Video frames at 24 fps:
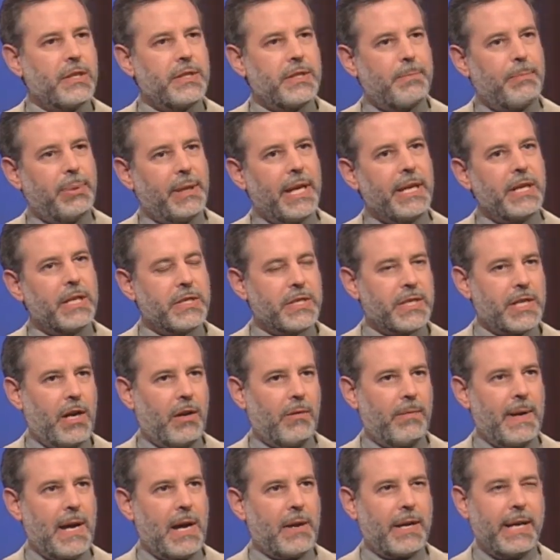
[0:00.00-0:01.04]
it's played
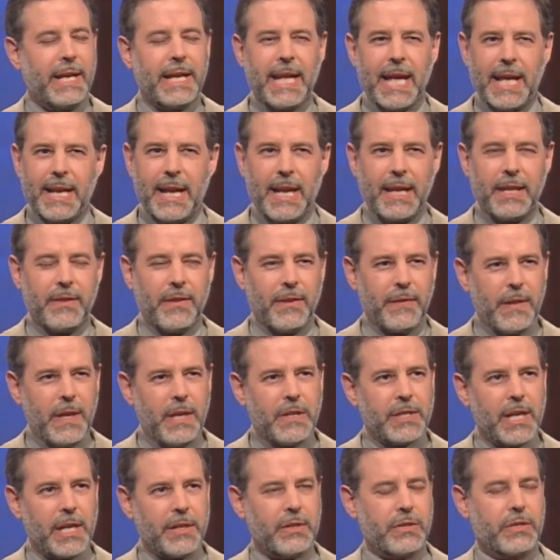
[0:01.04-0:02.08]
itself out. And again, the things I